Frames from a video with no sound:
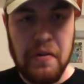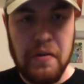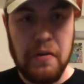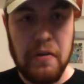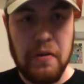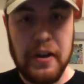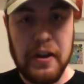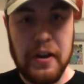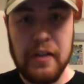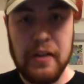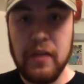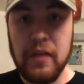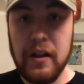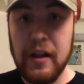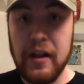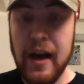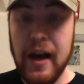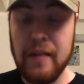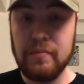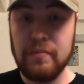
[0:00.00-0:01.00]
Okay, well,
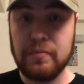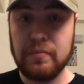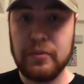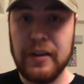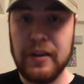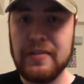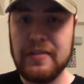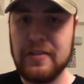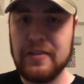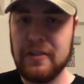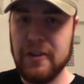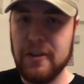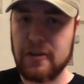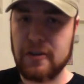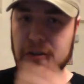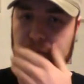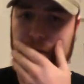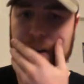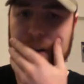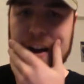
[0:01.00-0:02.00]
I'm pleasantly
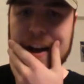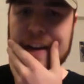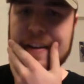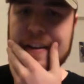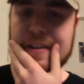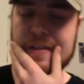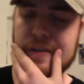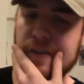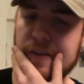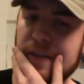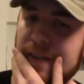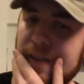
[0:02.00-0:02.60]
surprised.